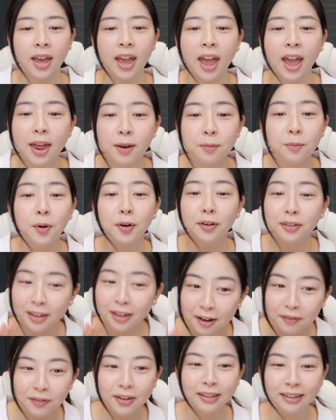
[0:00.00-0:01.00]
and more
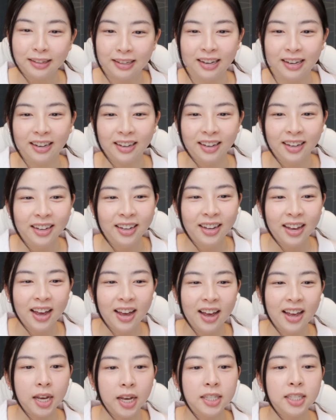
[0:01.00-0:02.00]
lovingly
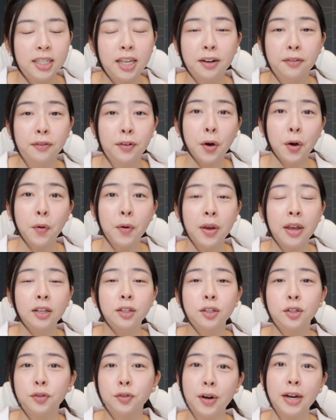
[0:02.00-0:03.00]
instead of going
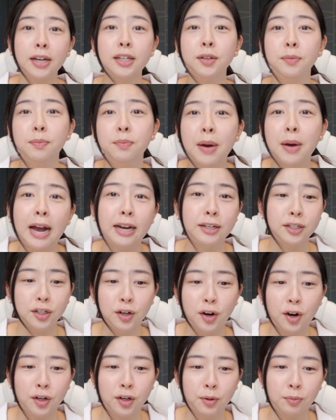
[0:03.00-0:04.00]
straight to
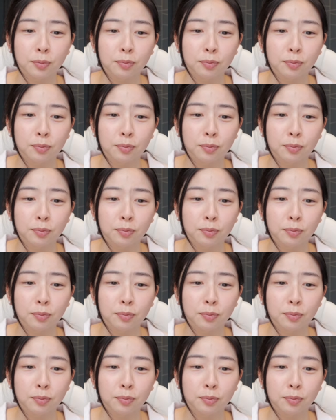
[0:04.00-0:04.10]
bashing on your